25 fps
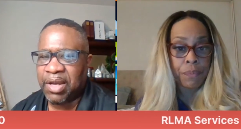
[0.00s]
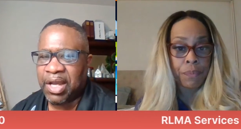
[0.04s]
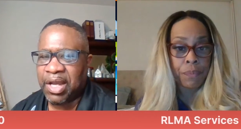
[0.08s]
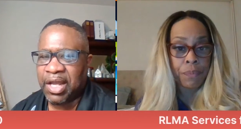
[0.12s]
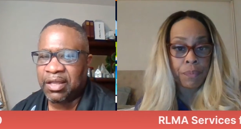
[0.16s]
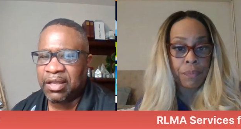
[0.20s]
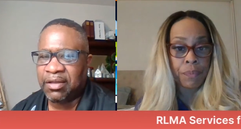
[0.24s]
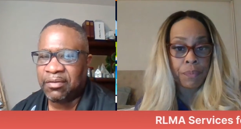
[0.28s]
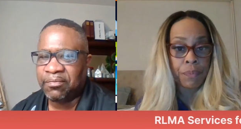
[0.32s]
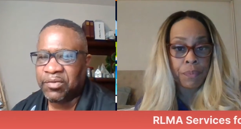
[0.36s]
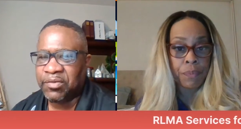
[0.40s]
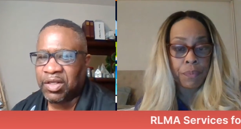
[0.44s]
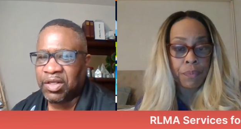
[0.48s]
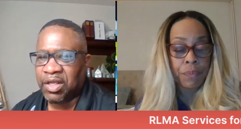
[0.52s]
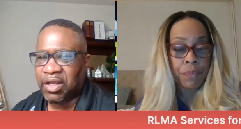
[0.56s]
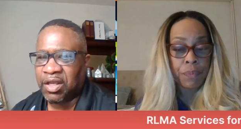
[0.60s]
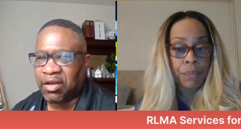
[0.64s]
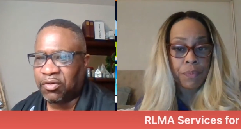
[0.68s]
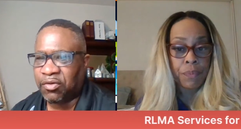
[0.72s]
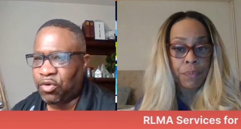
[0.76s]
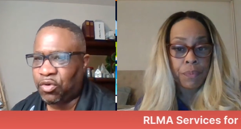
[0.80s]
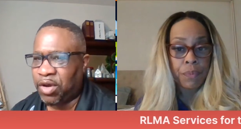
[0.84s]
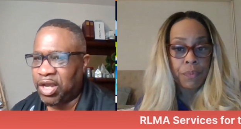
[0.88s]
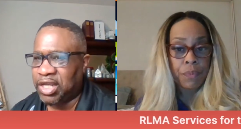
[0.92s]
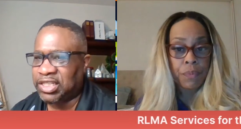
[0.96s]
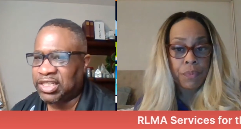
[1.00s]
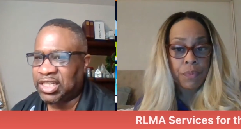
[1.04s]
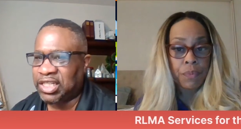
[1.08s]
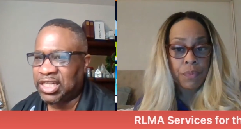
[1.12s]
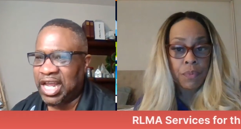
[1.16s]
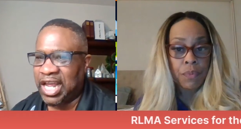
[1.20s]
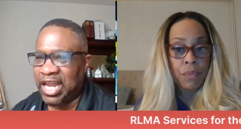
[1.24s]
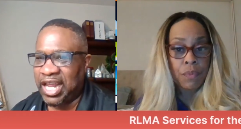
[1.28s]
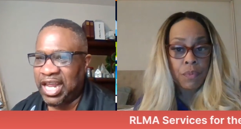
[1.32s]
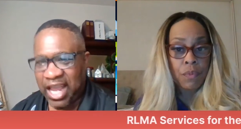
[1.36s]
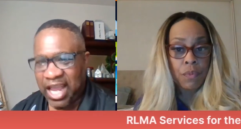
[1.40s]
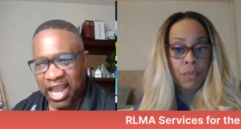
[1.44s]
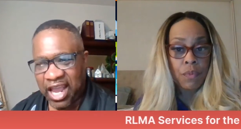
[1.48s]
Speaker 1: my question
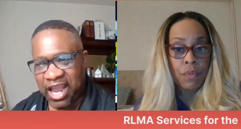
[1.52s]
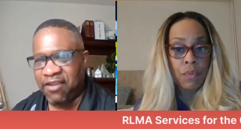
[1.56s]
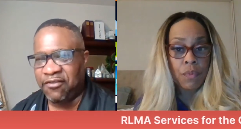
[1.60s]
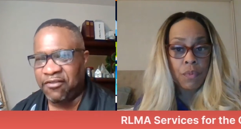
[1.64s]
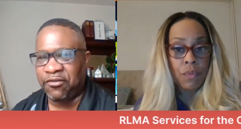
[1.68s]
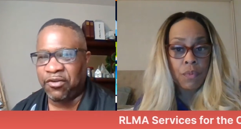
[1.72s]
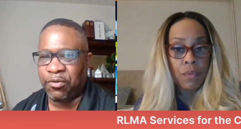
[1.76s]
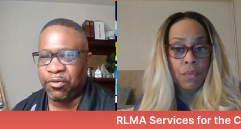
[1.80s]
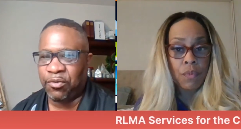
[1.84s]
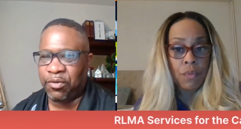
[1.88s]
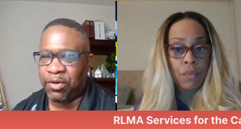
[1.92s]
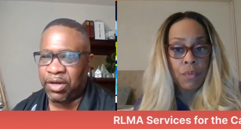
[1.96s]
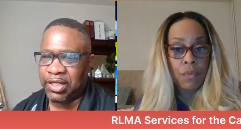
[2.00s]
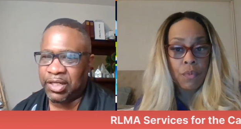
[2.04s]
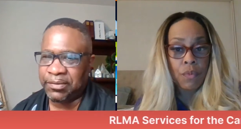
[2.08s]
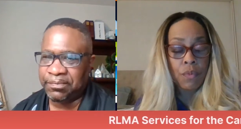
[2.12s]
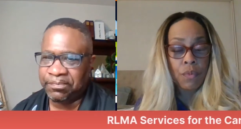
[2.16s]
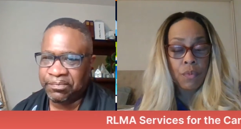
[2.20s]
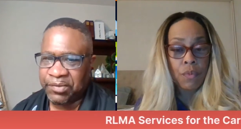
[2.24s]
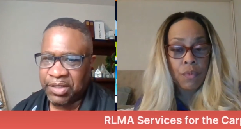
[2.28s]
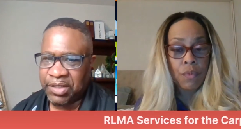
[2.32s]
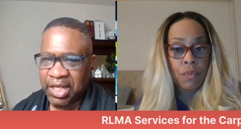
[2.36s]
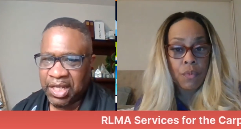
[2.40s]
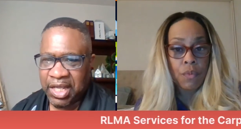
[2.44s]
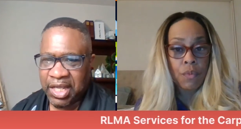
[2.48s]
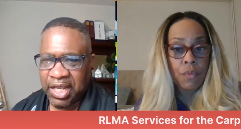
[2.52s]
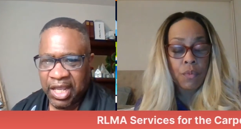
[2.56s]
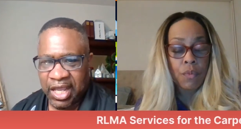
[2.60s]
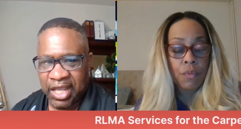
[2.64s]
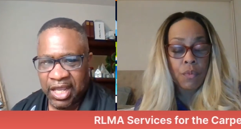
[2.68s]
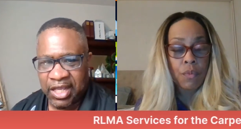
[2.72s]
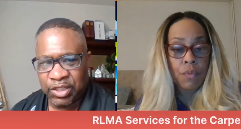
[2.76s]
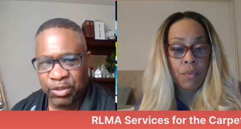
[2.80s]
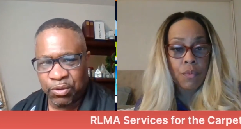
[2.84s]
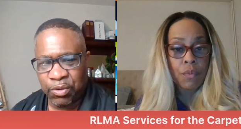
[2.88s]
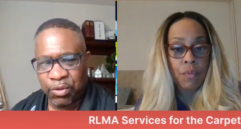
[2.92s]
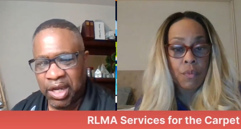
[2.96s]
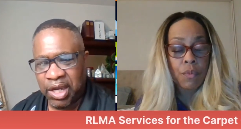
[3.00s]
that everyone
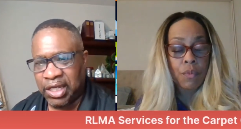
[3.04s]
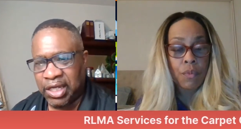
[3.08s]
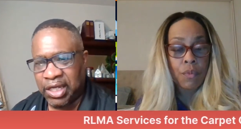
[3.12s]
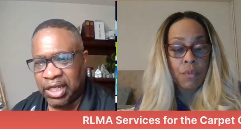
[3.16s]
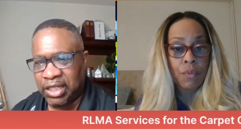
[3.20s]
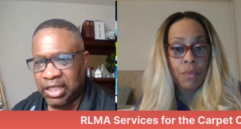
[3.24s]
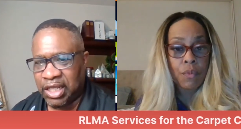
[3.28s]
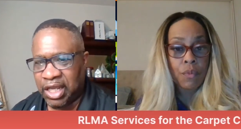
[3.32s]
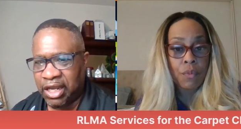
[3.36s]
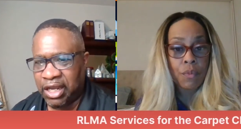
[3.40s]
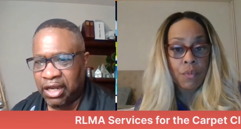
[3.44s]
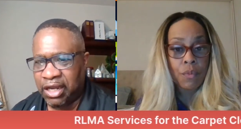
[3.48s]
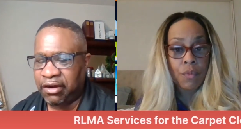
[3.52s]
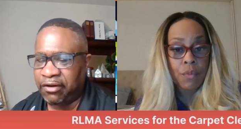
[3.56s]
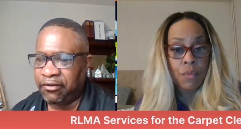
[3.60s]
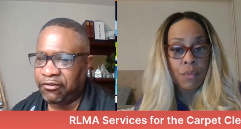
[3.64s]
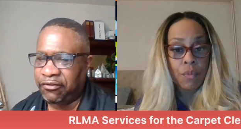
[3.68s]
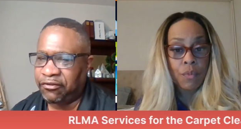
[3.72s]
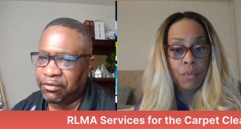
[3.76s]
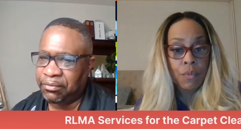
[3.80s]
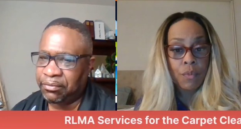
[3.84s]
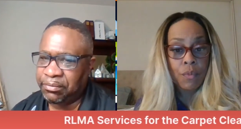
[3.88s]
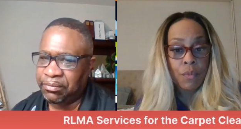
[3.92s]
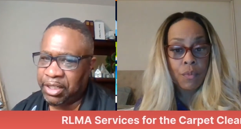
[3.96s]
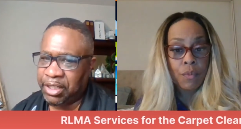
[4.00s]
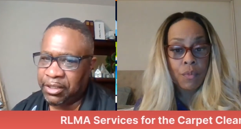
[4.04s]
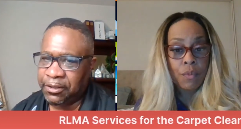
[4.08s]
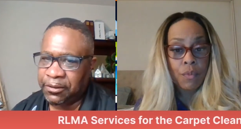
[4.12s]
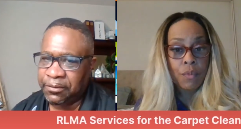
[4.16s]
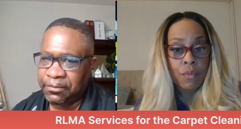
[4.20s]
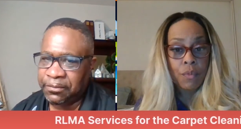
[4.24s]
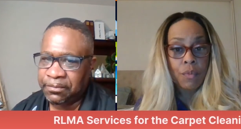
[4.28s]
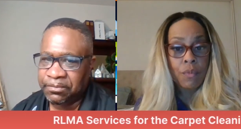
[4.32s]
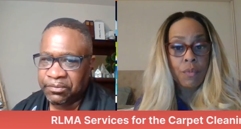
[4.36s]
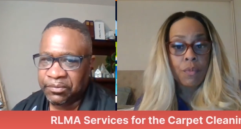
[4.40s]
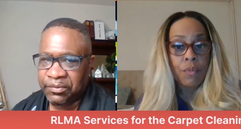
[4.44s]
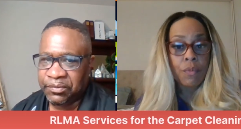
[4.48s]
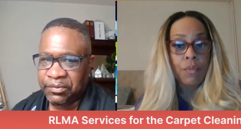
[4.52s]
is waiting to hear from
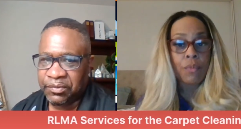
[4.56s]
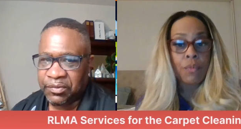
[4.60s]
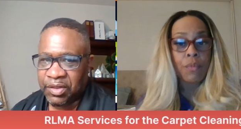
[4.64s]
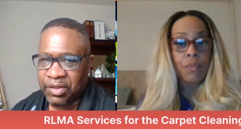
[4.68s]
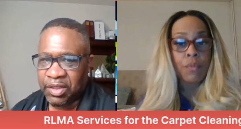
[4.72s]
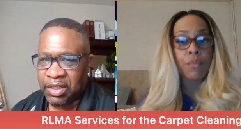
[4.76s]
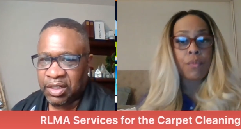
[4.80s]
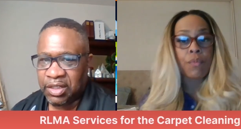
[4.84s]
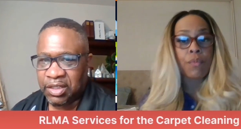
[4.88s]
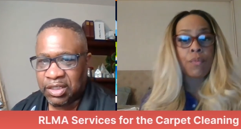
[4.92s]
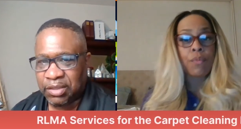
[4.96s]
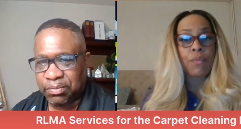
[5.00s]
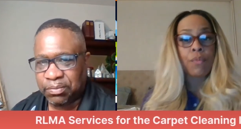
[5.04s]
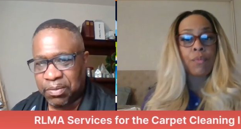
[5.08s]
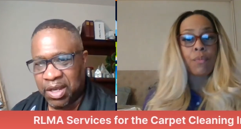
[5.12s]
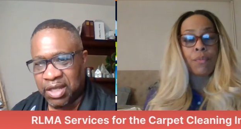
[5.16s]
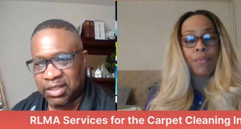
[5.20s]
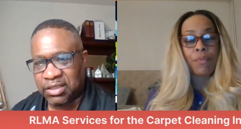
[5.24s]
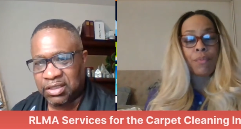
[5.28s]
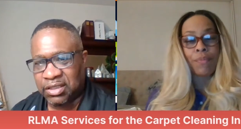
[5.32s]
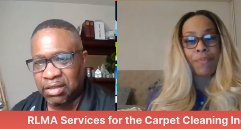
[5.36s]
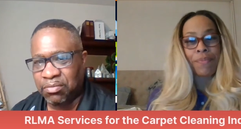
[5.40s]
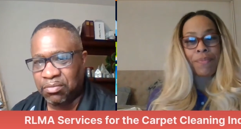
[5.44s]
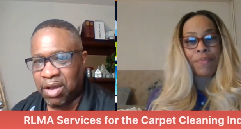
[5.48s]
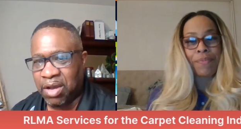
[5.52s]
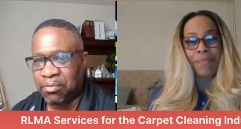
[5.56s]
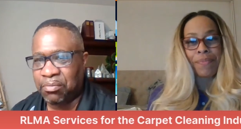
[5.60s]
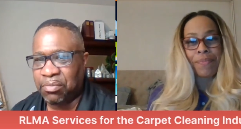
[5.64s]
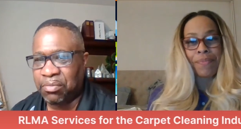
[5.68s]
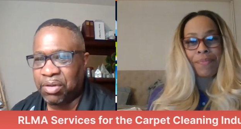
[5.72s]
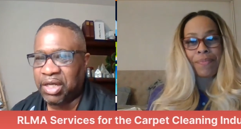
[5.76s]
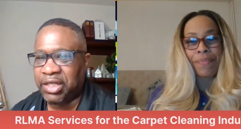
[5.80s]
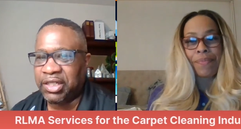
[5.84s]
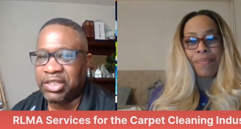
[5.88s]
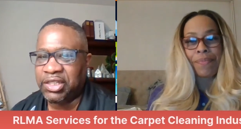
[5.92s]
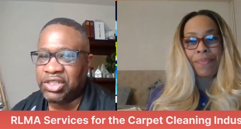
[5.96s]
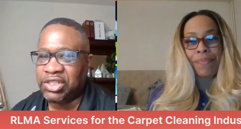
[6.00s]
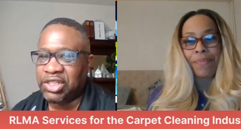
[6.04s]
you, especially my
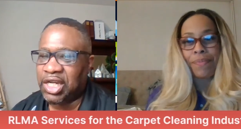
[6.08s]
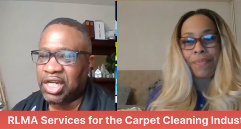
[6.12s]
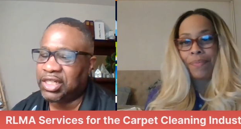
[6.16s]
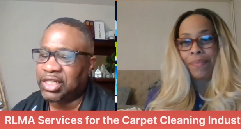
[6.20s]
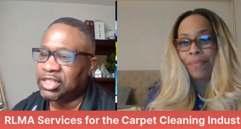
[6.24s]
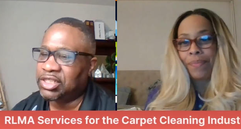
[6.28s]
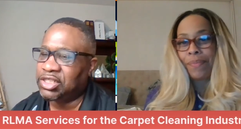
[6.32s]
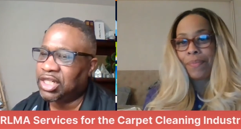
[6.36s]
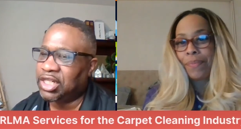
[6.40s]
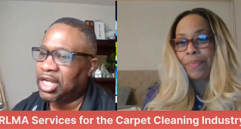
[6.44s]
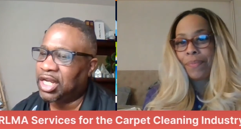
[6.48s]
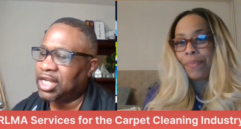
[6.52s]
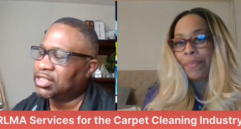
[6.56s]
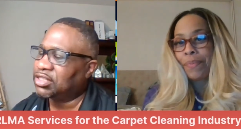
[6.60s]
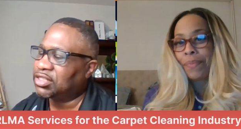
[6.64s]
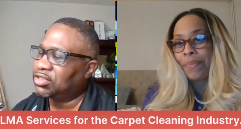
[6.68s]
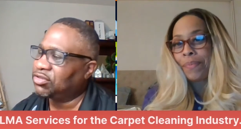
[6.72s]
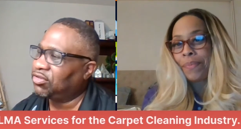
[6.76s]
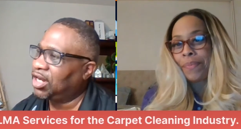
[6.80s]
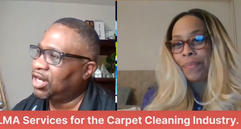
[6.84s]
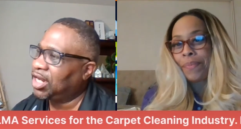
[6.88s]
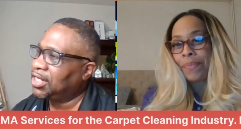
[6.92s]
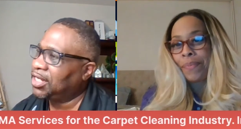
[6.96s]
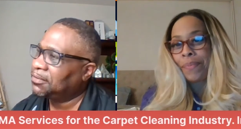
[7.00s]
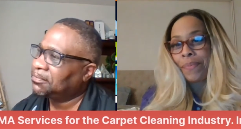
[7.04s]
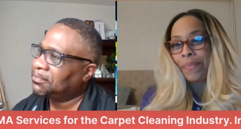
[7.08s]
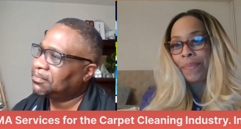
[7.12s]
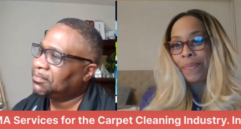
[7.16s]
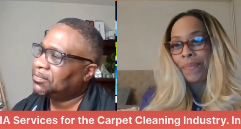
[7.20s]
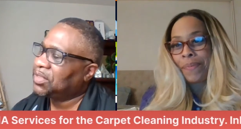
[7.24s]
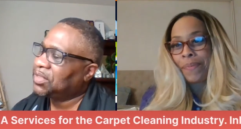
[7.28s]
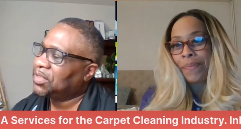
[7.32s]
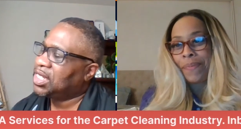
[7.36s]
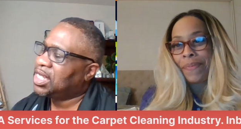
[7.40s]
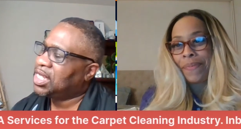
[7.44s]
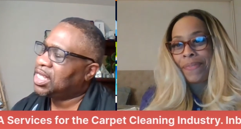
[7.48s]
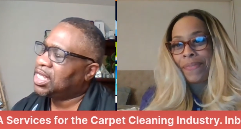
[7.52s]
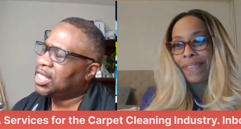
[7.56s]
buddy Johnny Johnson, right?
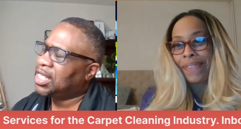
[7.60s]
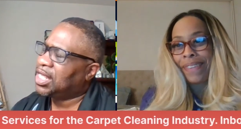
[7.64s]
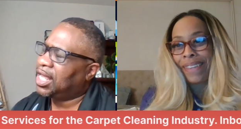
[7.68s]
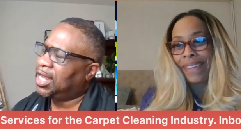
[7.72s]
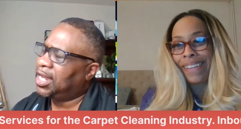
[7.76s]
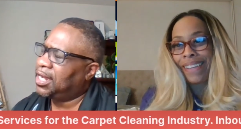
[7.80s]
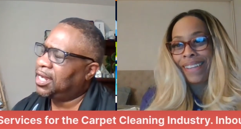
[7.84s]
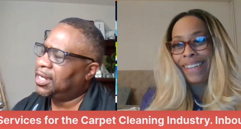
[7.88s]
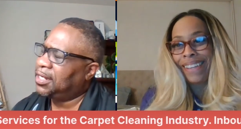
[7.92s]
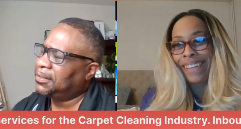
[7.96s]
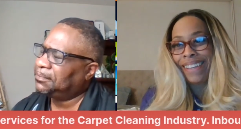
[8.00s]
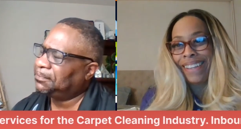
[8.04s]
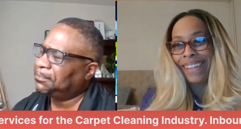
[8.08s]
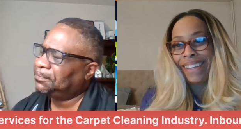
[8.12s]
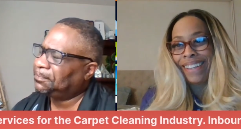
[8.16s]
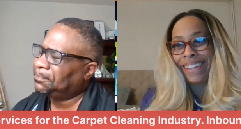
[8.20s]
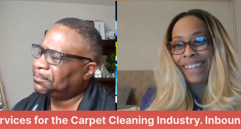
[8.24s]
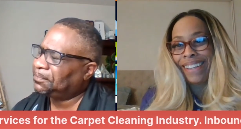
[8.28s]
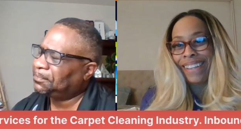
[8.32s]
Um,